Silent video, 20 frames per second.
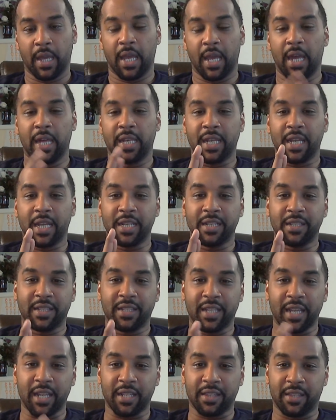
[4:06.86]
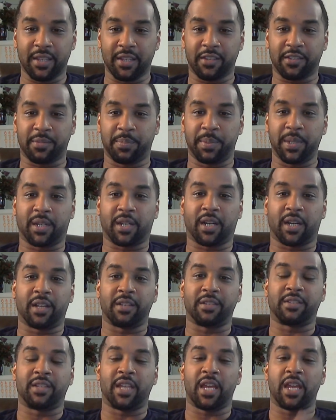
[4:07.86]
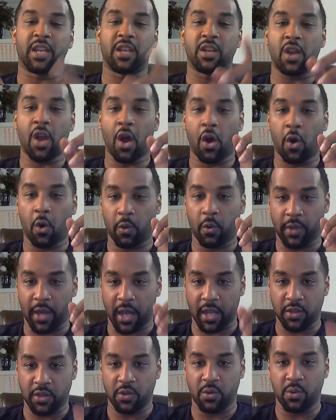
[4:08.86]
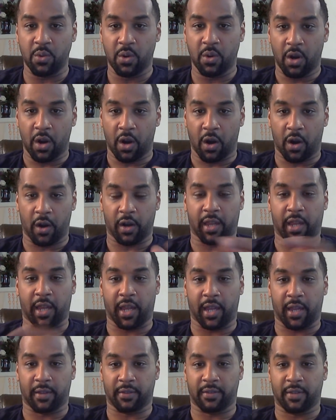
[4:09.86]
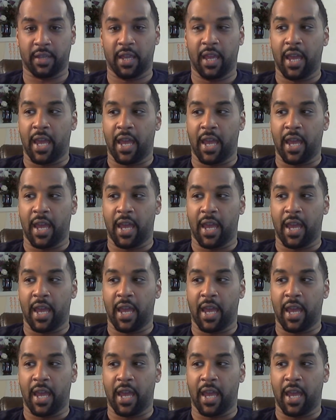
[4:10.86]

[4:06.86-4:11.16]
And they did this because they know that you are kings.